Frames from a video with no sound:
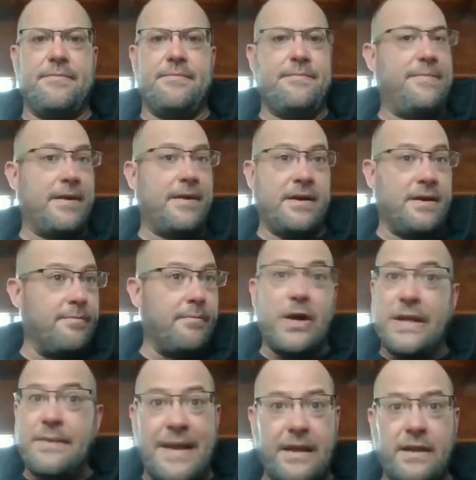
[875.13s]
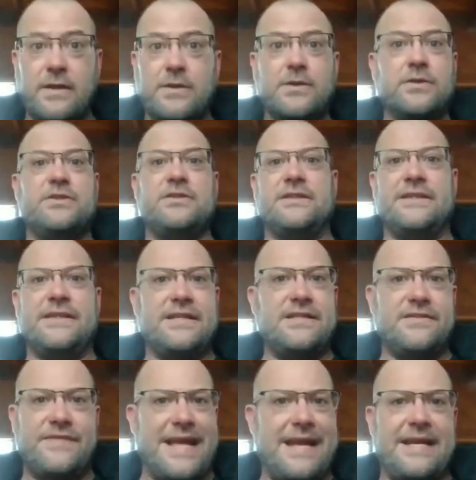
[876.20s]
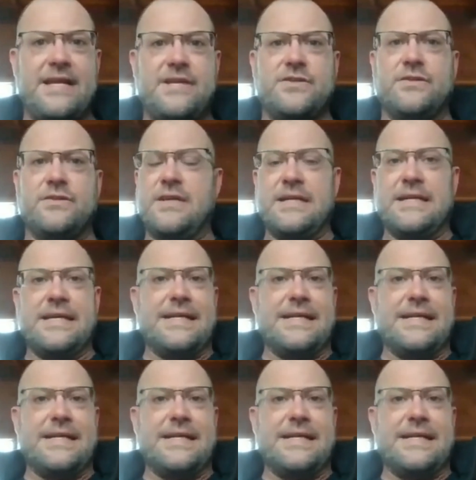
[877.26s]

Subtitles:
money mailers and things of that nature.